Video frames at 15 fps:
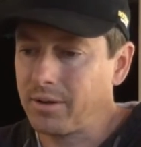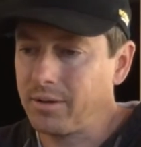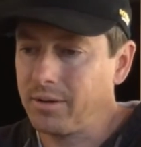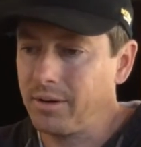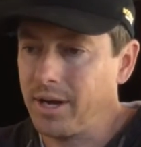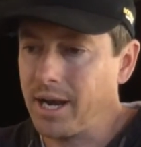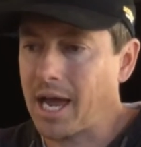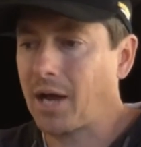
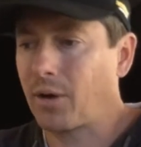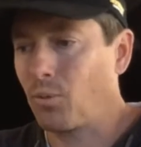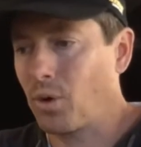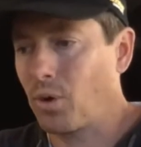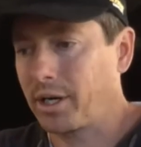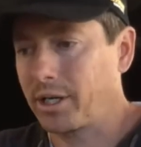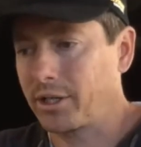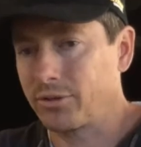not
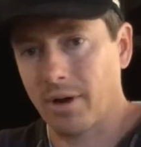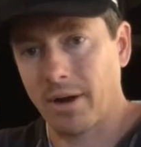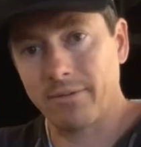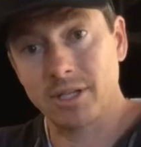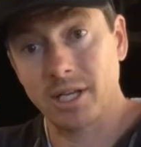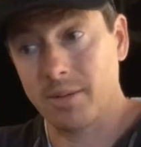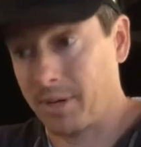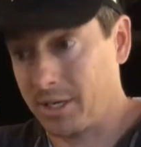wanting a
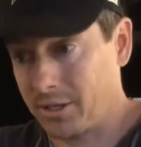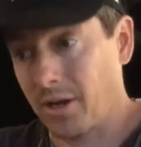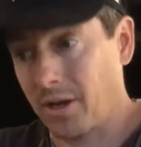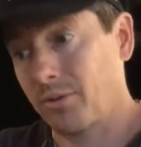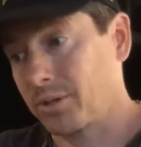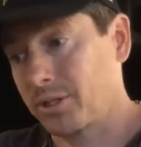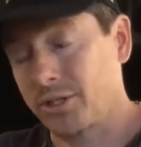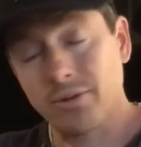driver's license. My
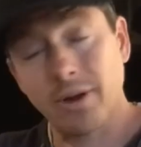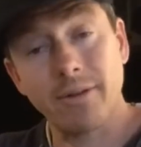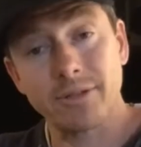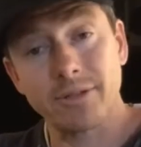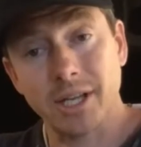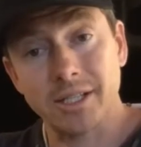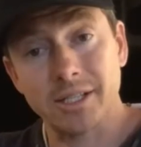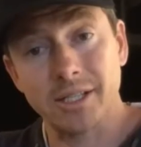daughter wants a
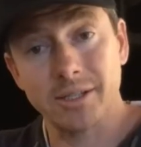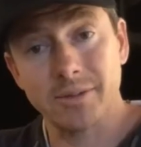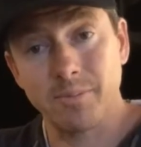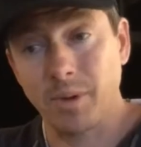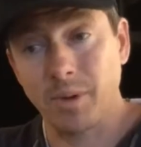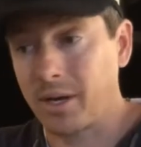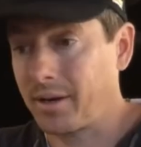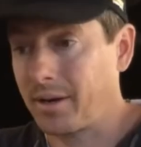driver's license,
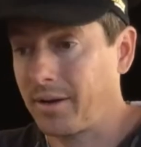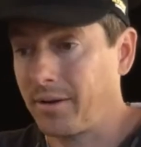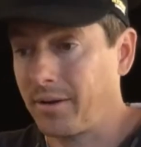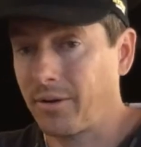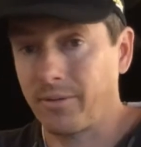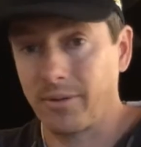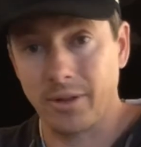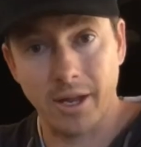but
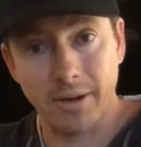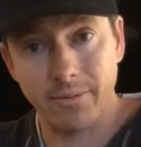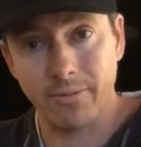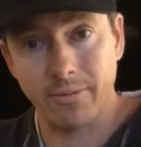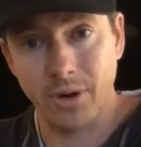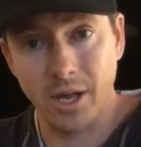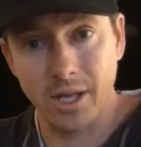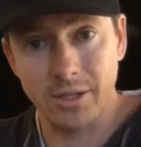a lot of her
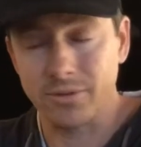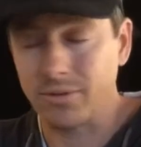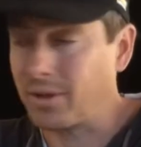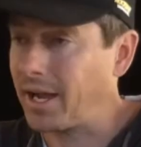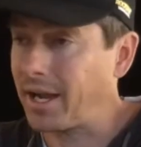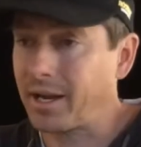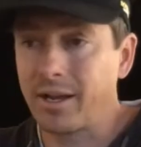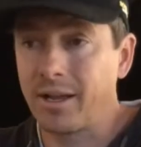friends are
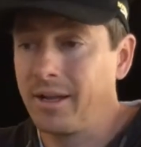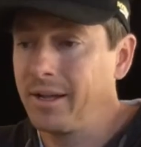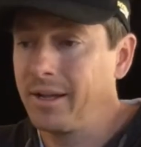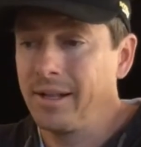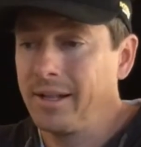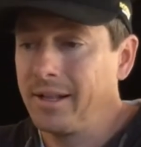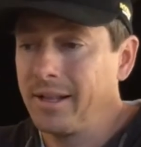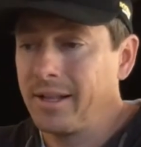like,
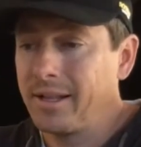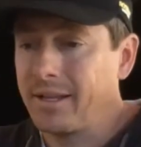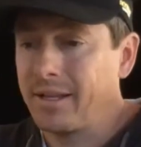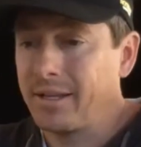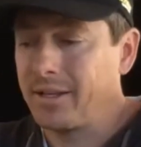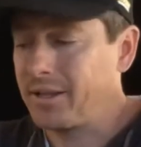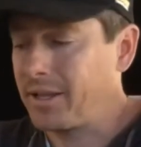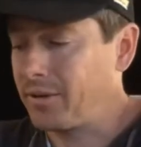
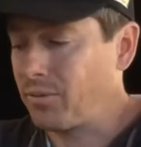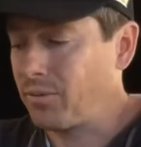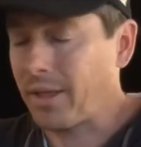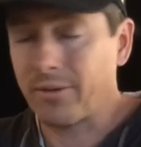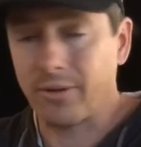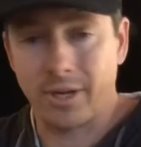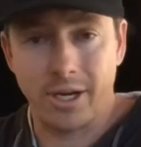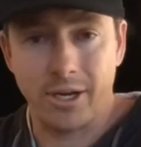they'd
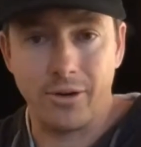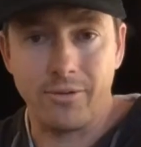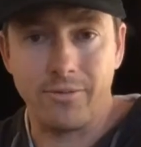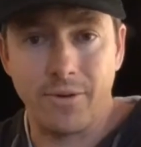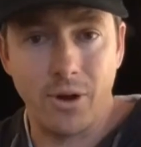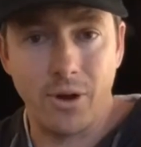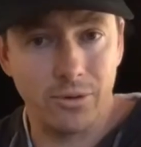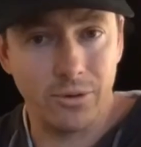rather get a new
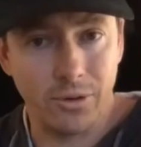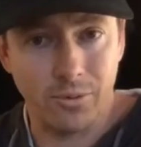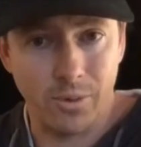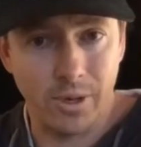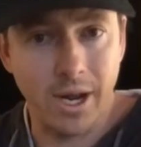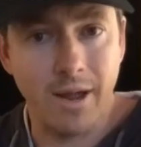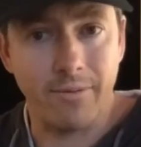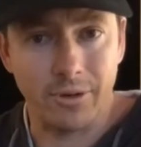phone or
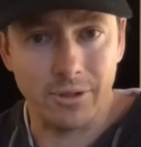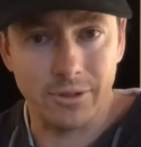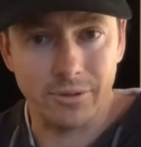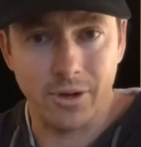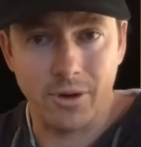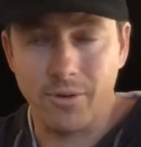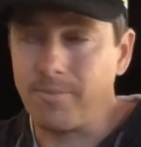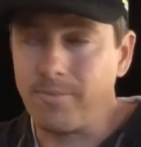whatever.
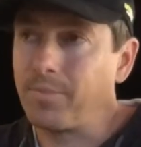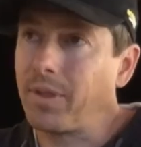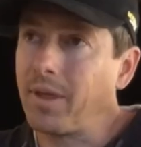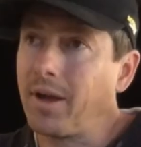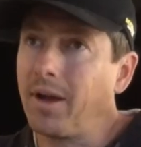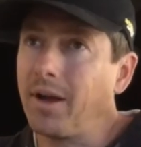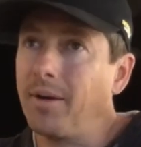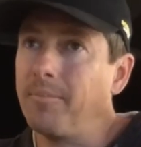So
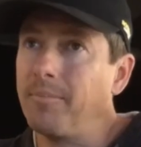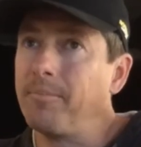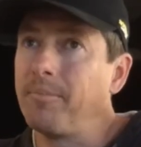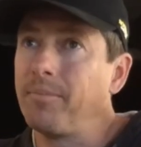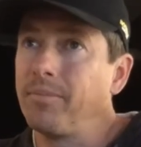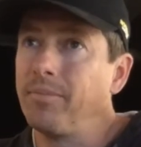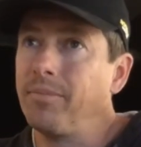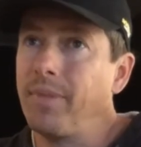
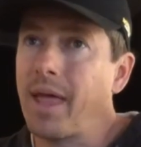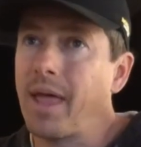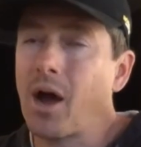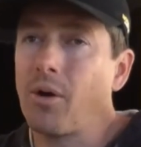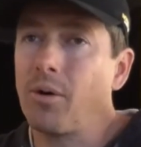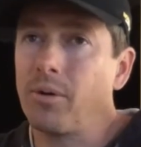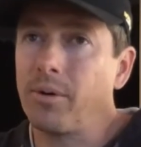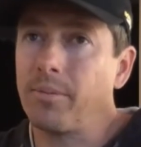
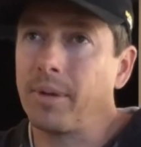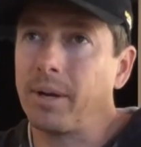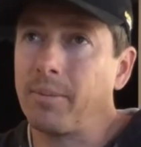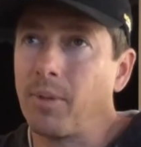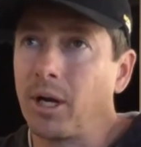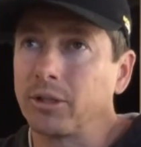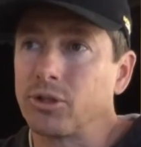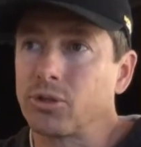now my
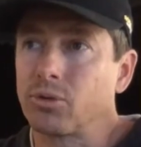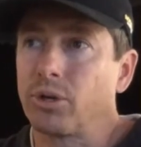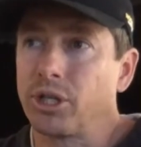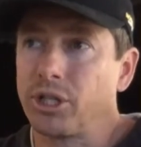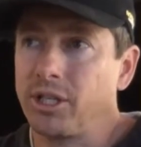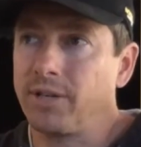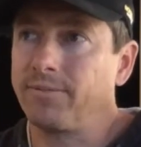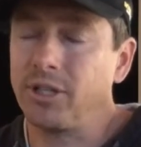mantra sort of
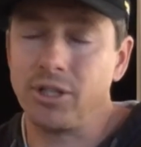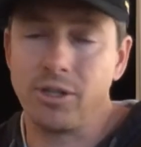shifted to